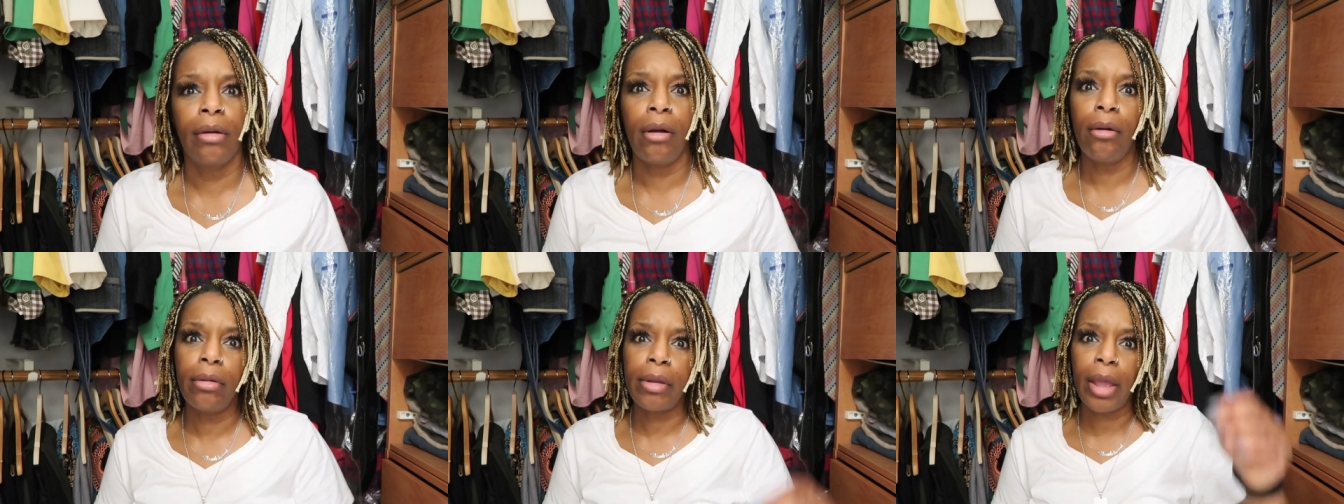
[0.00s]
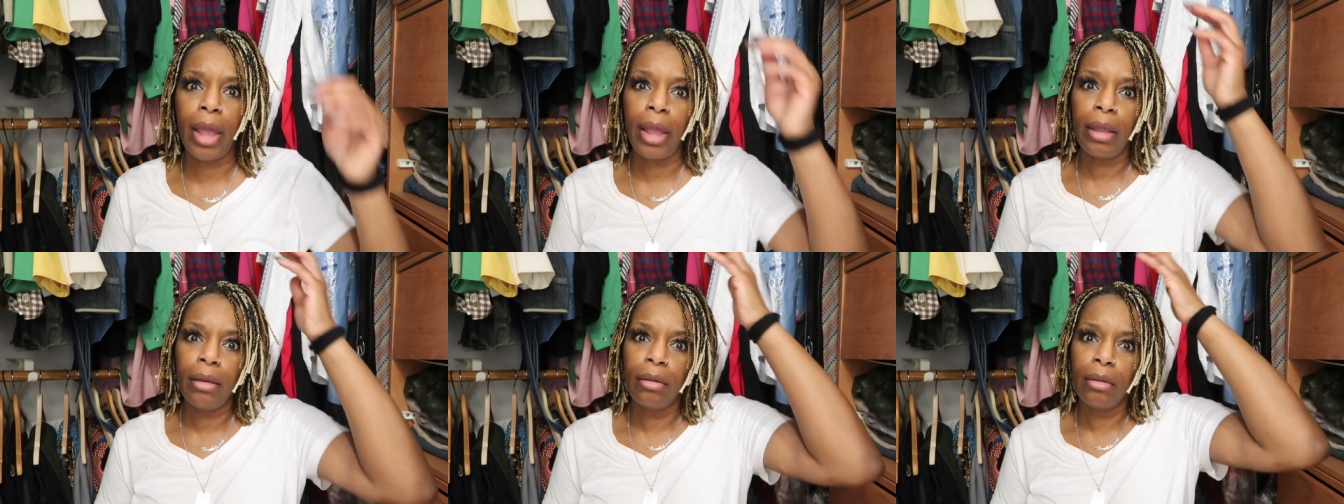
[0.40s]

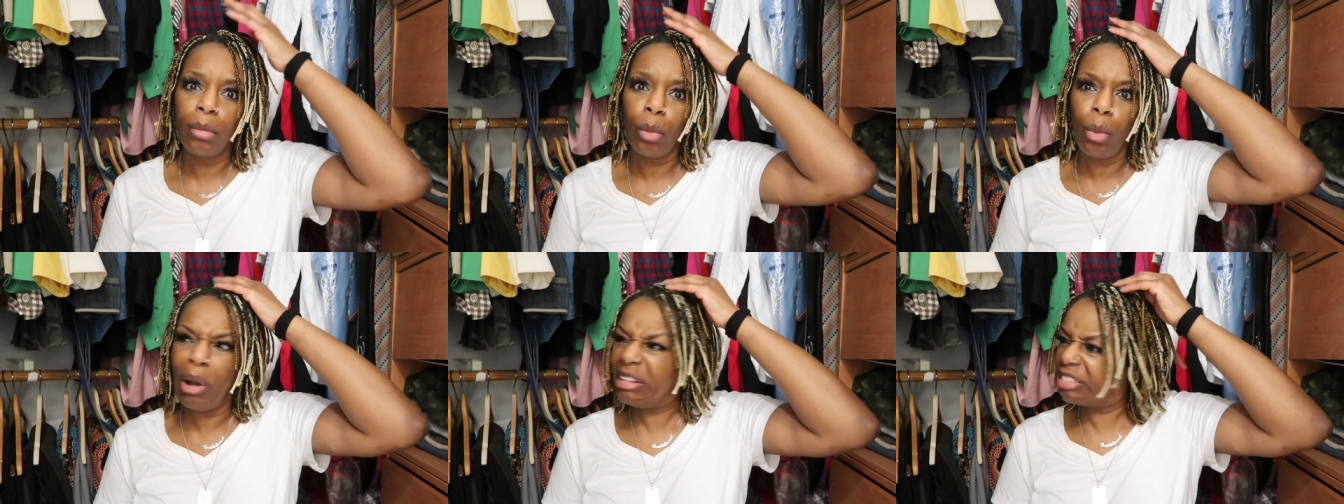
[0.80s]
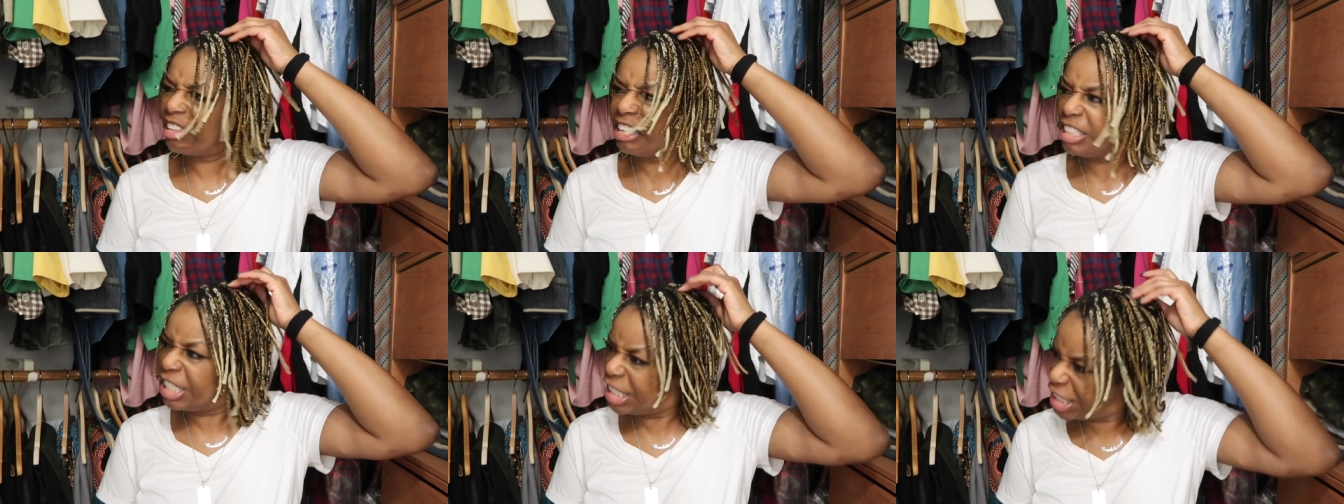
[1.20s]
Okay, what
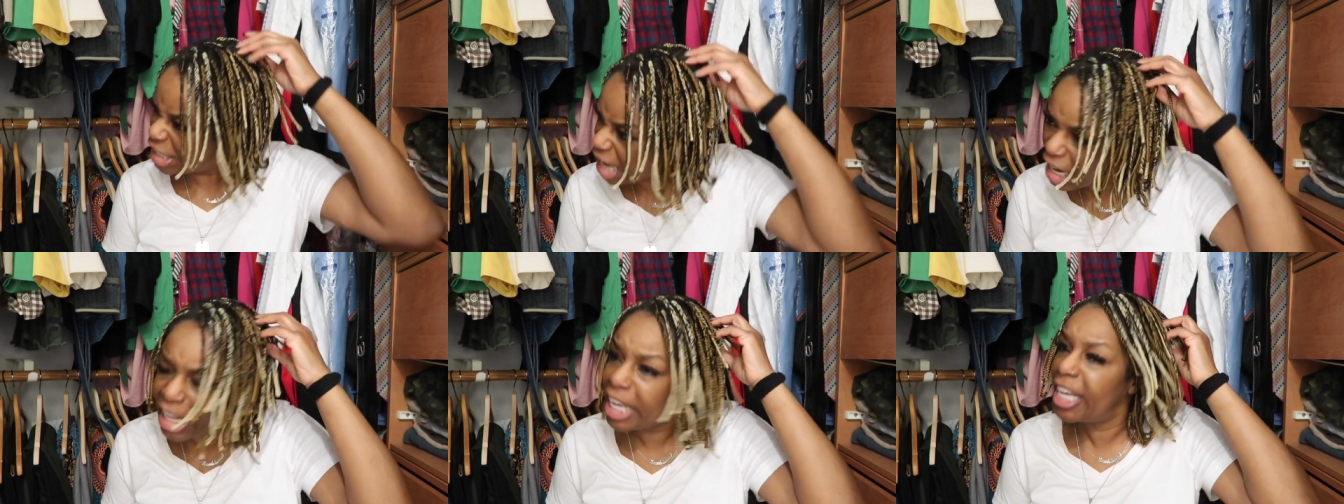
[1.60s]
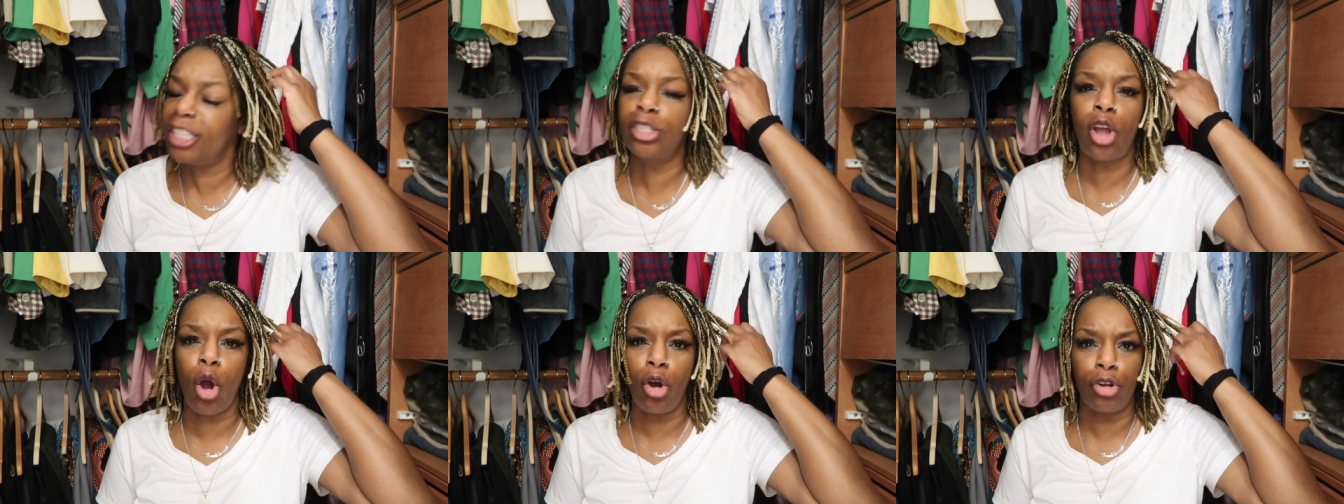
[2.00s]
the Shelly
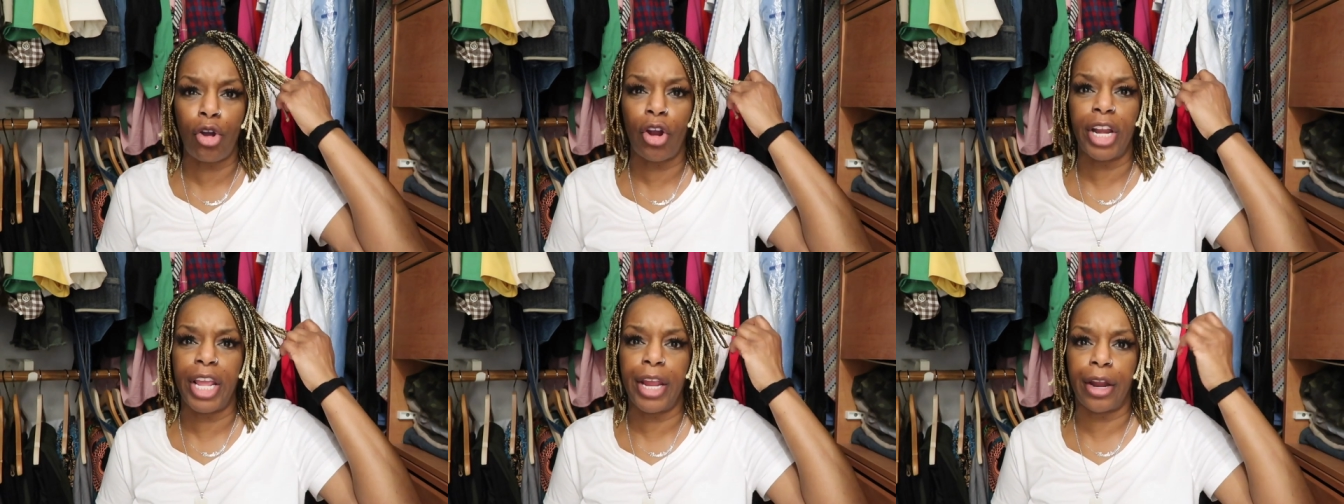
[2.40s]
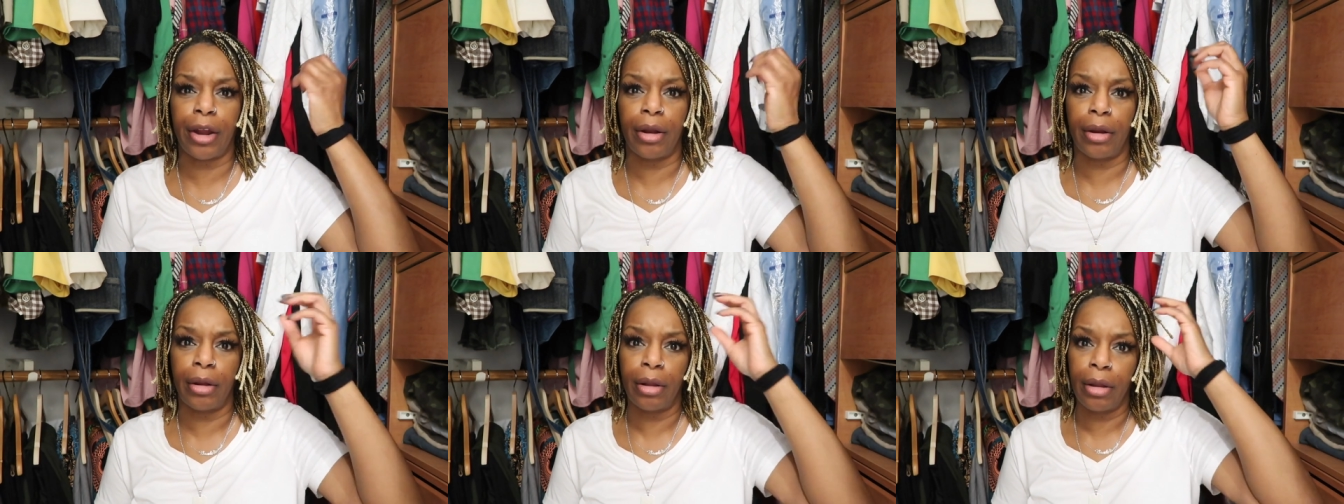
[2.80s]
is going on
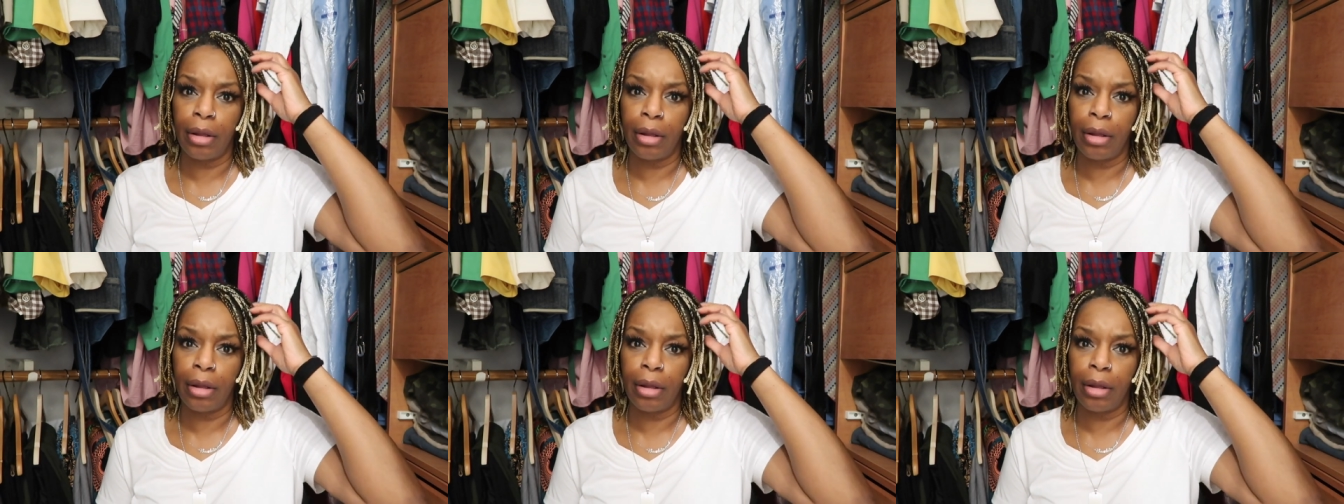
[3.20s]
here?